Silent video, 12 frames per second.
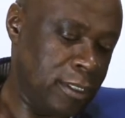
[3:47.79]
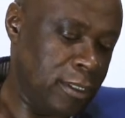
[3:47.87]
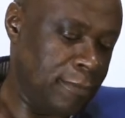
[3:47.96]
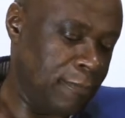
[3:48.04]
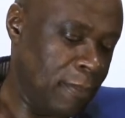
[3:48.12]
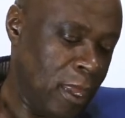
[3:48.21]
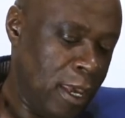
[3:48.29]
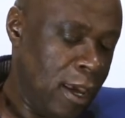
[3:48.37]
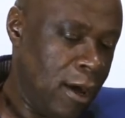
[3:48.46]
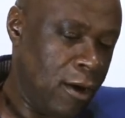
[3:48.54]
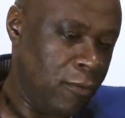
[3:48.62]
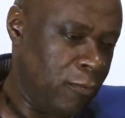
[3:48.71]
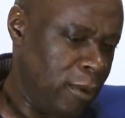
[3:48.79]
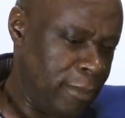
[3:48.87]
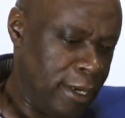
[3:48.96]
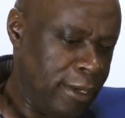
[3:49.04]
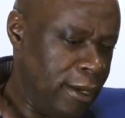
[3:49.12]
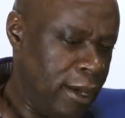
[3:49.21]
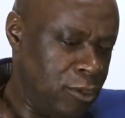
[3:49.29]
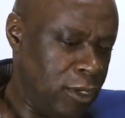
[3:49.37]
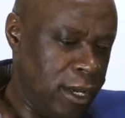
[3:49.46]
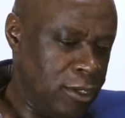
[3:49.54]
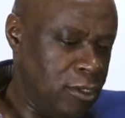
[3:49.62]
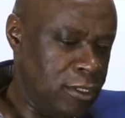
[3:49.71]
And, you know, from an
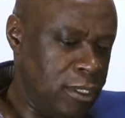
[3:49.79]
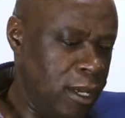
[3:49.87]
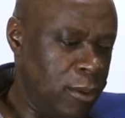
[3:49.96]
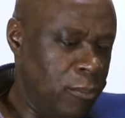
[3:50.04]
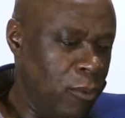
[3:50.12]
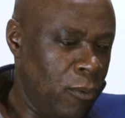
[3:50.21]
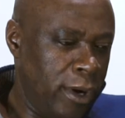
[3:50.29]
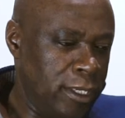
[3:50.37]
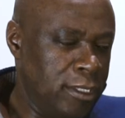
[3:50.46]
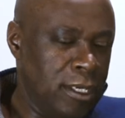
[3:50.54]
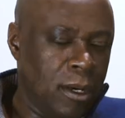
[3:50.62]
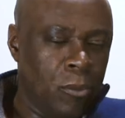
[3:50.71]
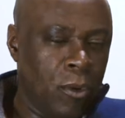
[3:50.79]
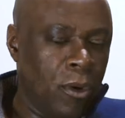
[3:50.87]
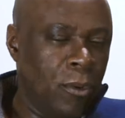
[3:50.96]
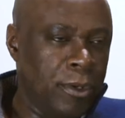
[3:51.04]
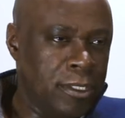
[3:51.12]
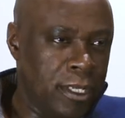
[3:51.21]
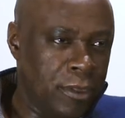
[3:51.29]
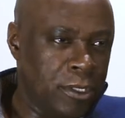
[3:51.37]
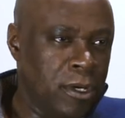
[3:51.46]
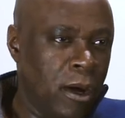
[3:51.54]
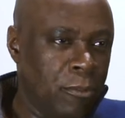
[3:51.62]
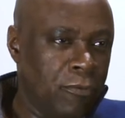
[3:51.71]
education standpoint, we're always at the
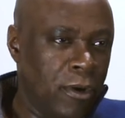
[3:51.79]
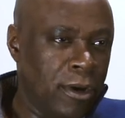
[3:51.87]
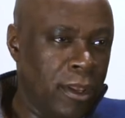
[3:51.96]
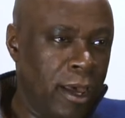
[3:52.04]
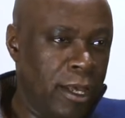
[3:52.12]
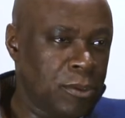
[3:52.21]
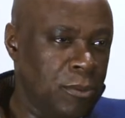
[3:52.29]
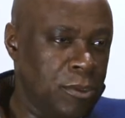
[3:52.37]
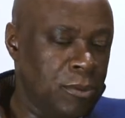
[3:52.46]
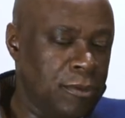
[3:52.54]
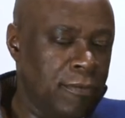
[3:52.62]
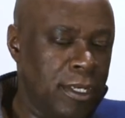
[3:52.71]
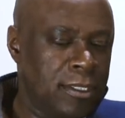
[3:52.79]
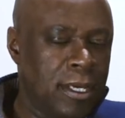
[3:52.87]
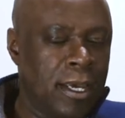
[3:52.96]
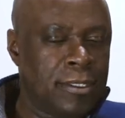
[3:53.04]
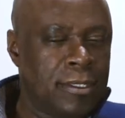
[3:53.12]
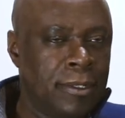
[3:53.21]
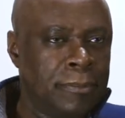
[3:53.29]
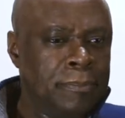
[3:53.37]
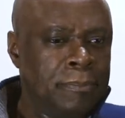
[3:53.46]
top of our class, which was fantastic.